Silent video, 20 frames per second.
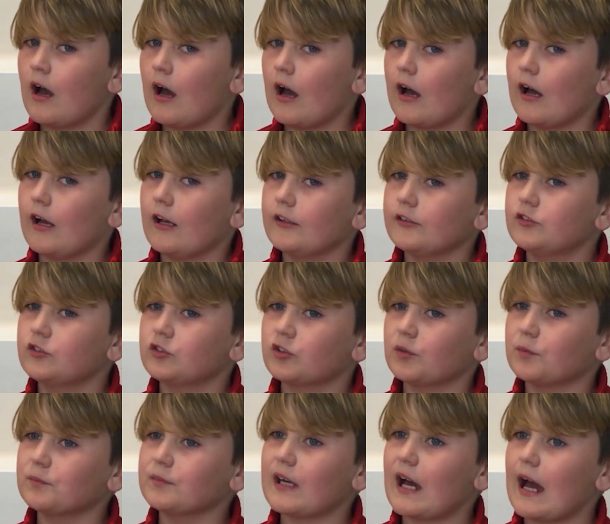I
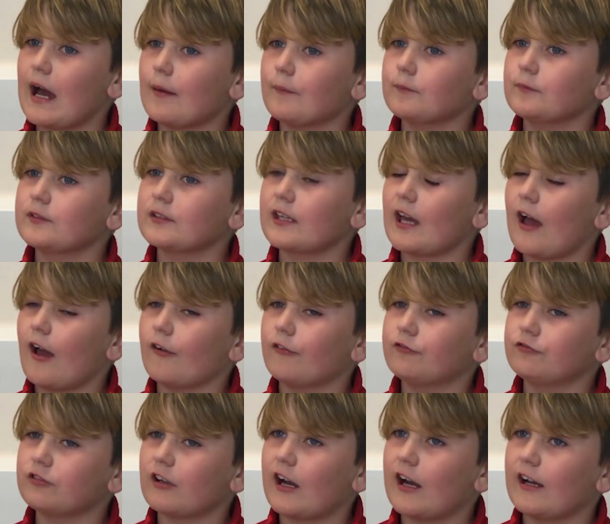sometimes get a
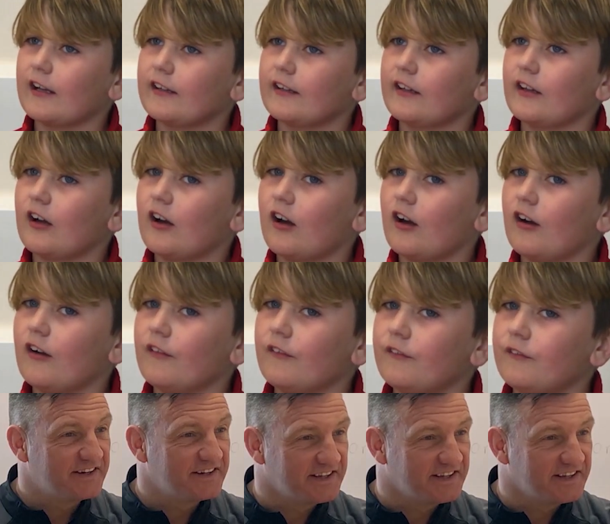Friday off.